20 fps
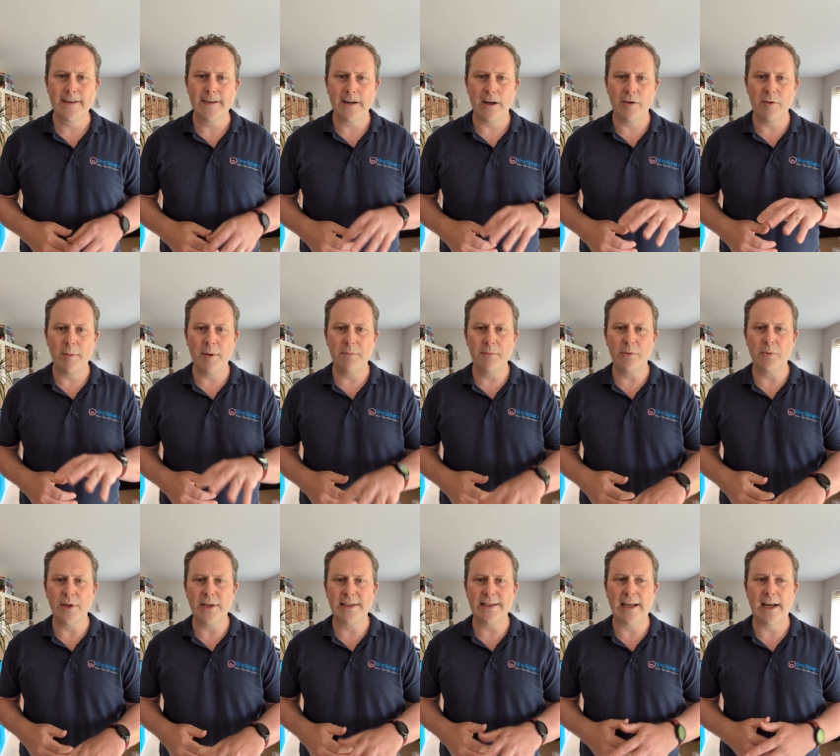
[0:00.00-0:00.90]
I remember
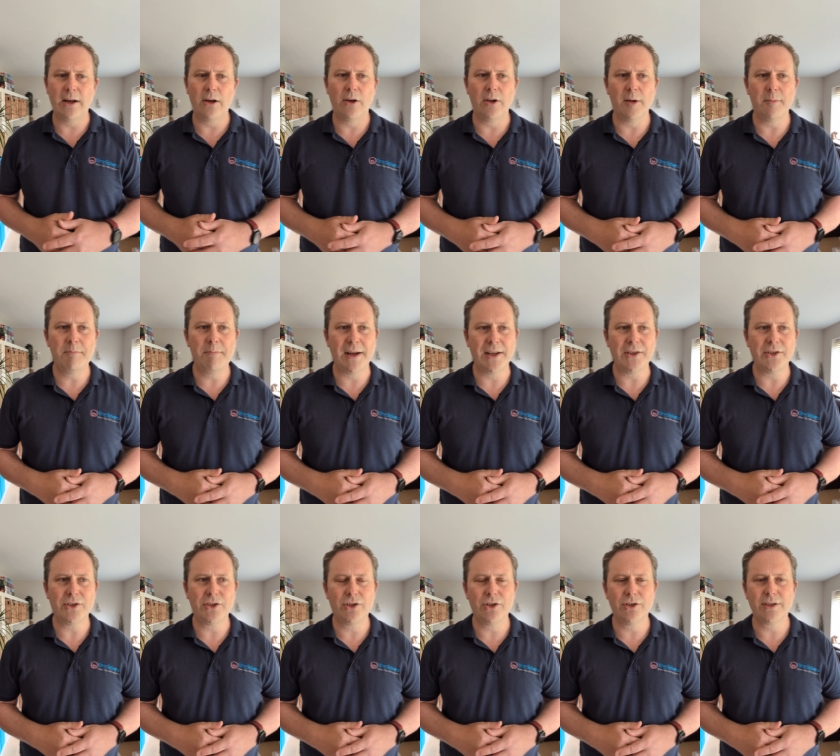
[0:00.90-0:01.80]
we sat on a
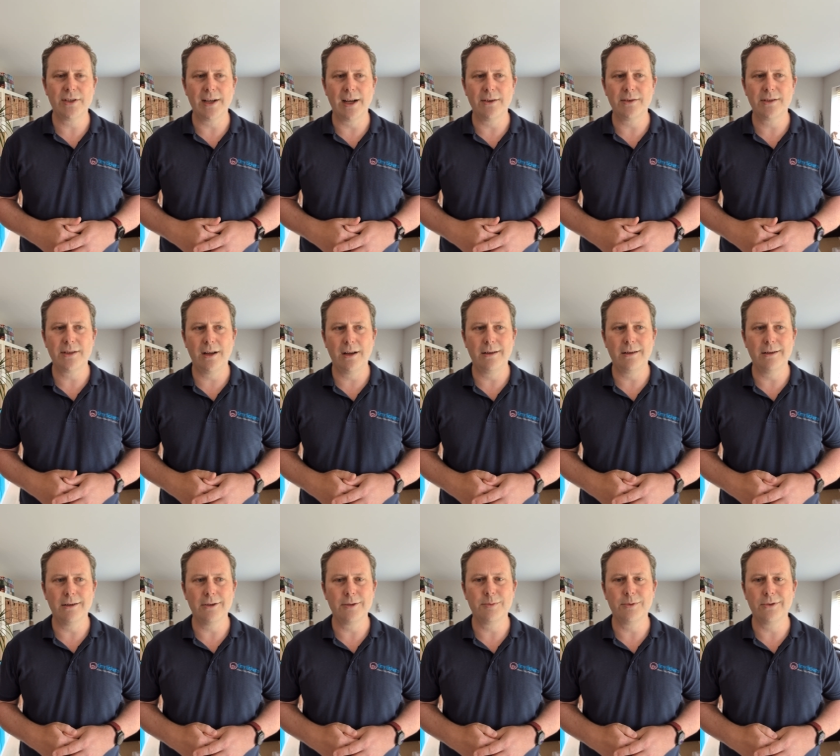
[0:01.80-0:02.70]
bench just outside the
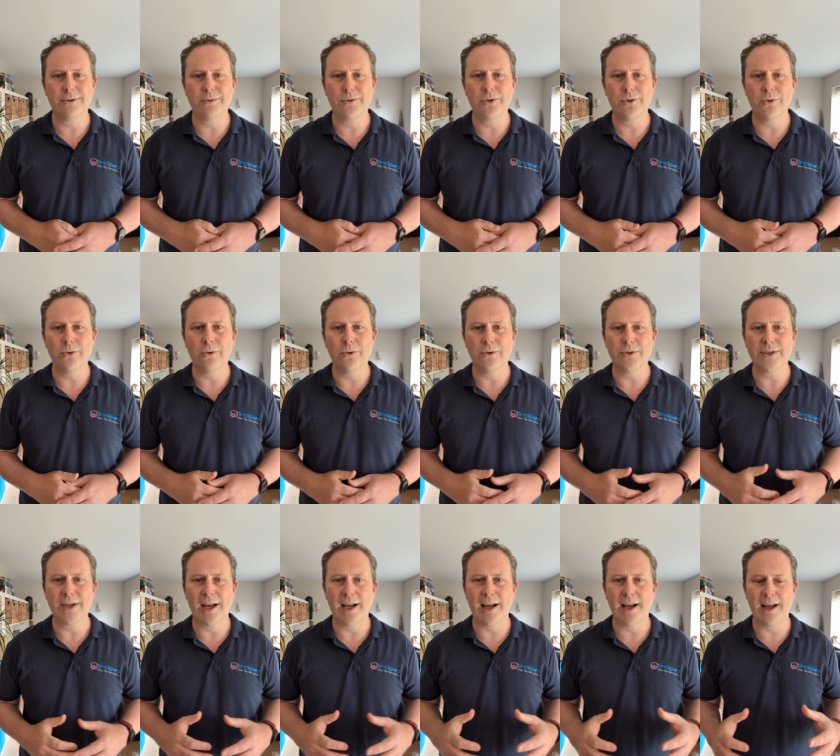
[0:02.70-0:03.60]
hospital
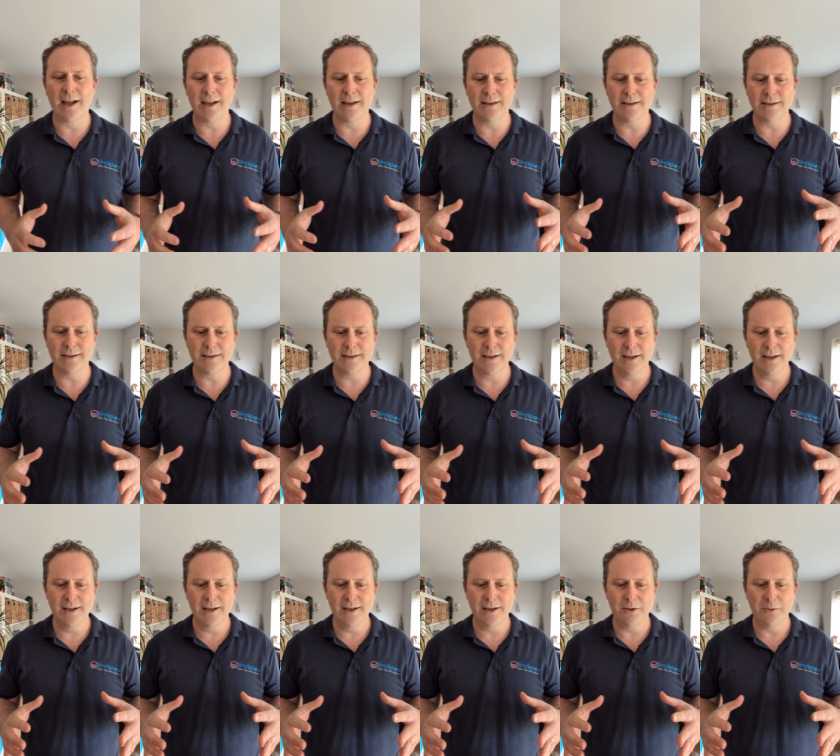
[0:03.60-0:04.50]
doors and
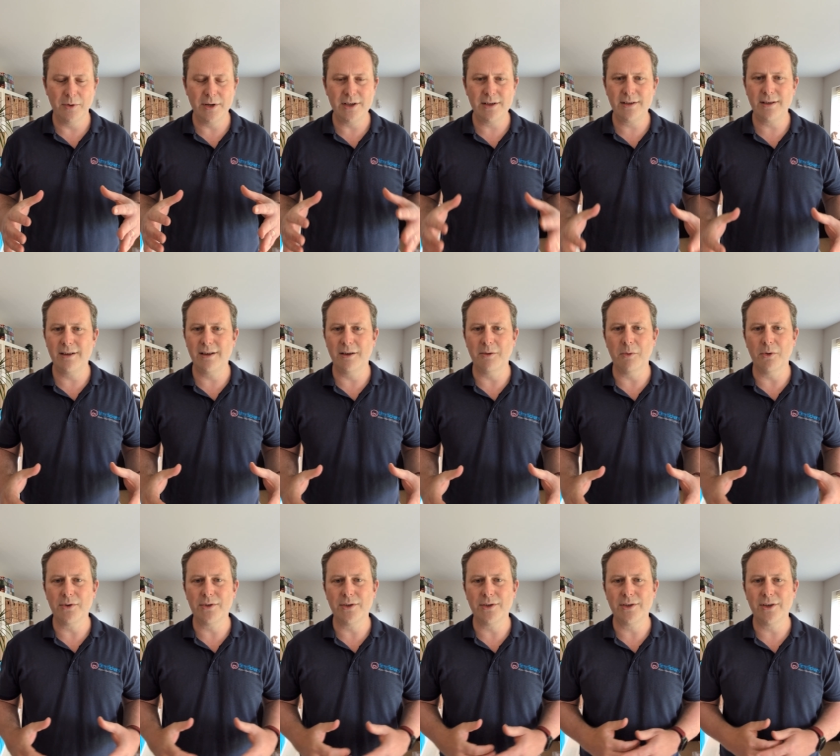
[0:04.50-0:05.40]
we just didn't know
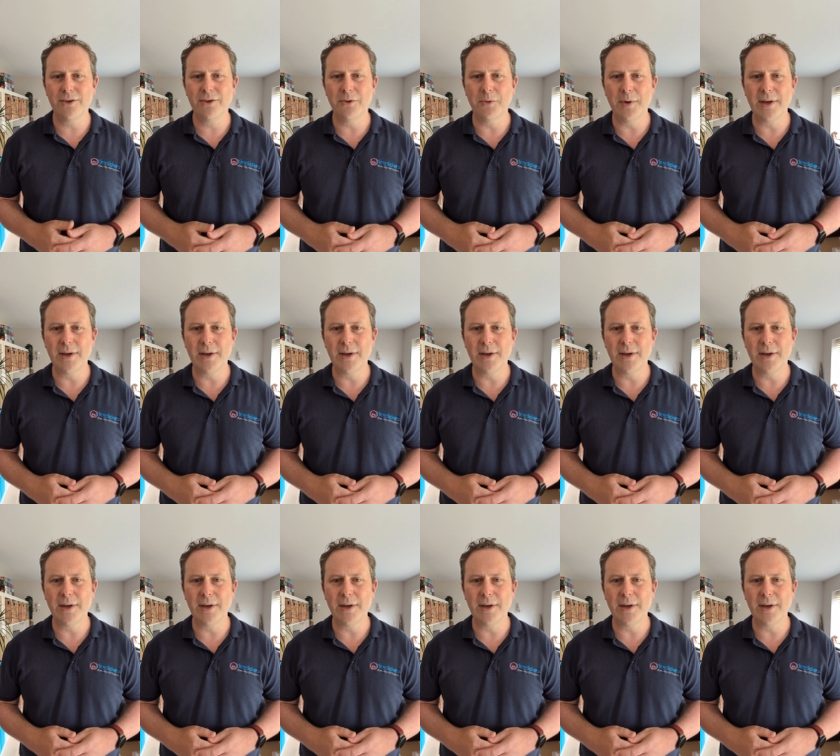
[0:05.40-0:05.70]
what to do.